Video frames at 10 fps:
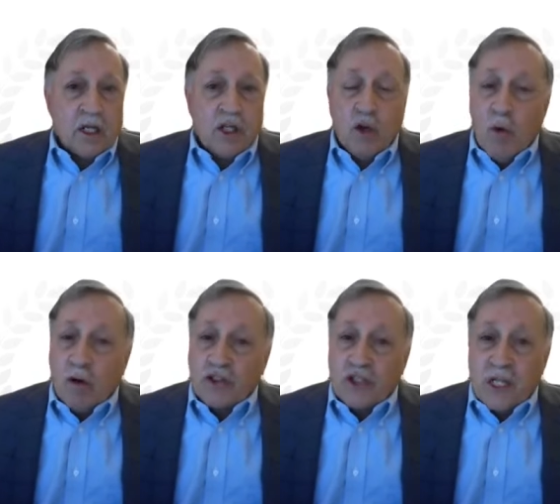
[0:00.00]
You
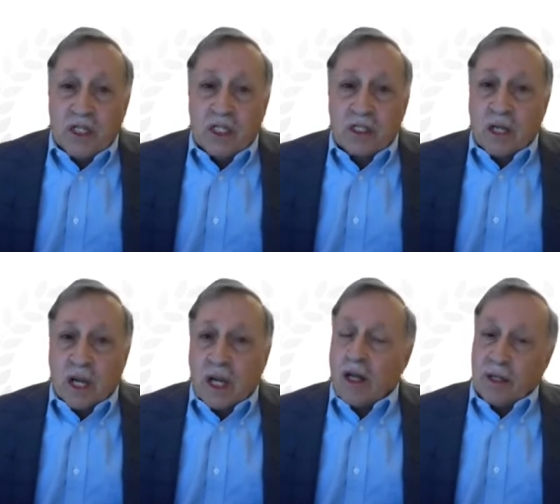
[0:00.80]
won't see this.
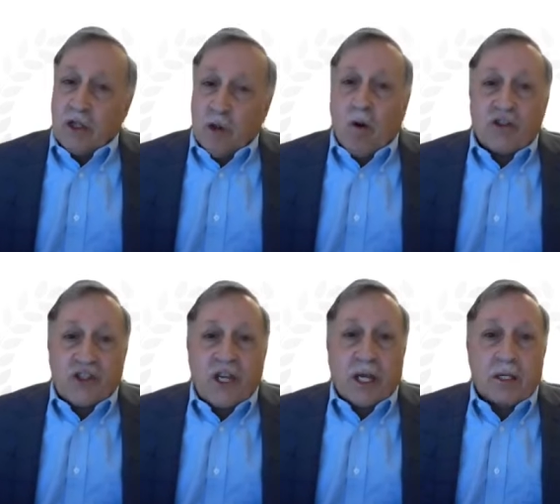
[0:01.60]
You won't
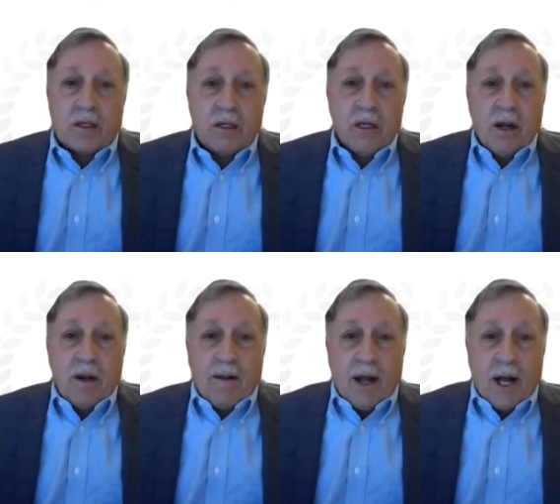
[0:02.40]
see it
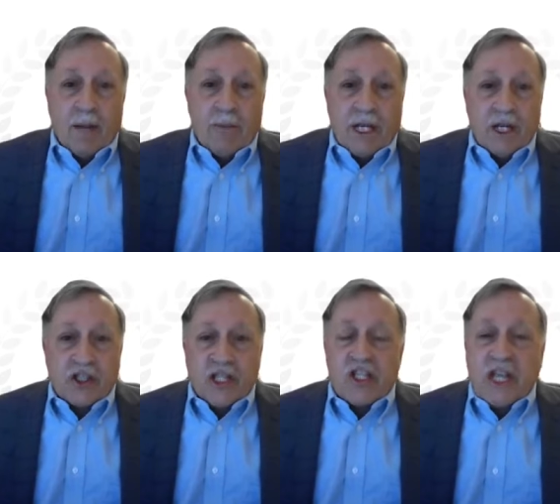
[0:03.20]

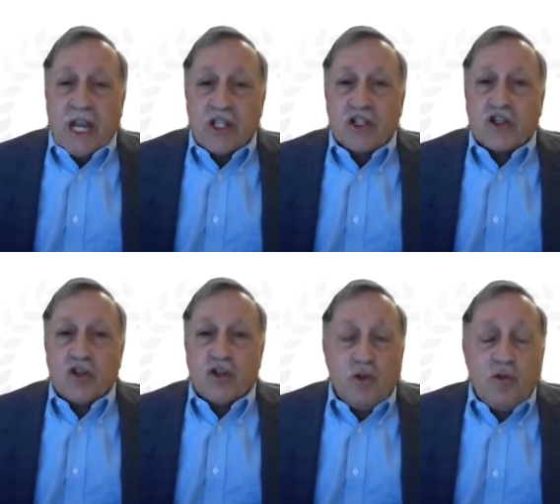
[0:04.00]
because these cases
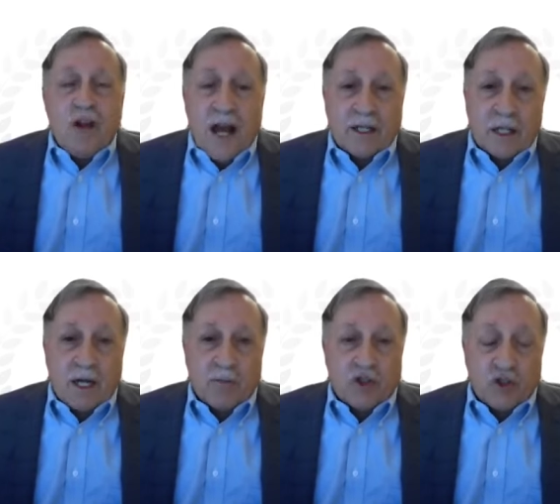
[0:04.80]
do not
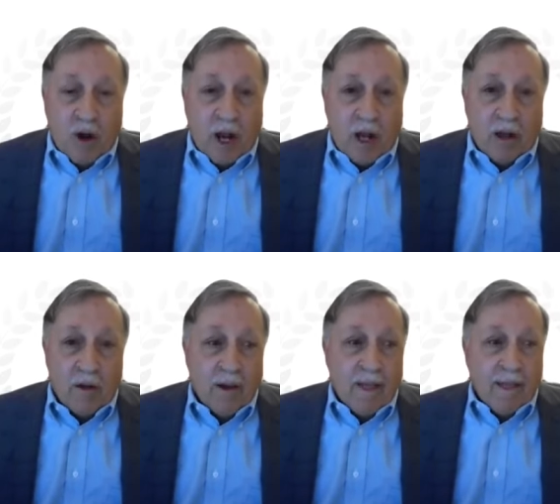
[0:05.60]
come to trial.
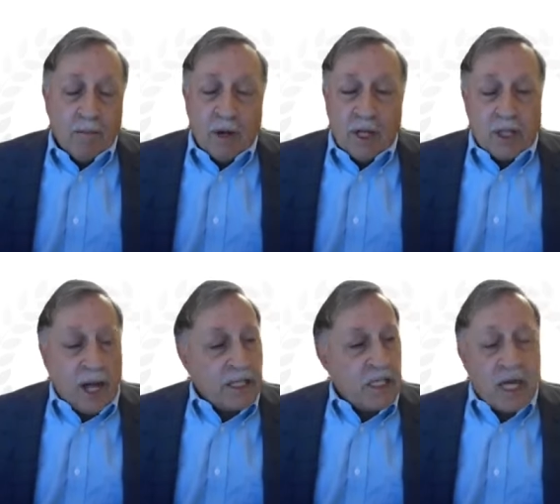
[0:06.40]
But
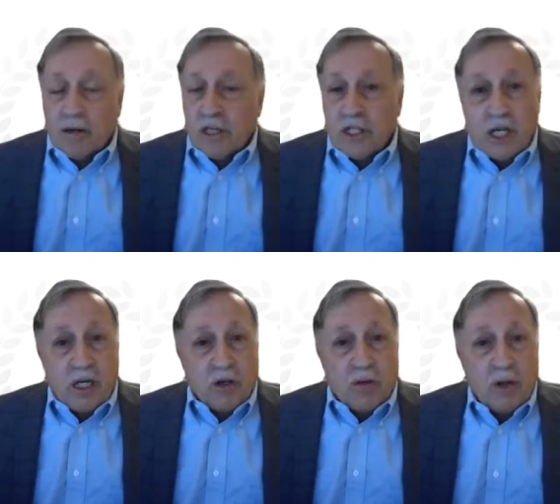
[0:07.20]
I
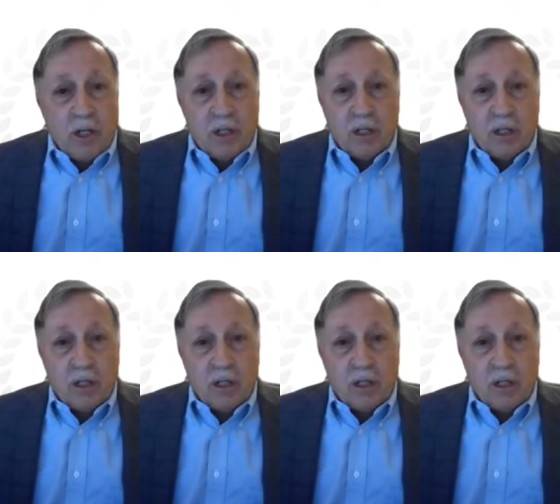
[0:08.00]
guarantee you,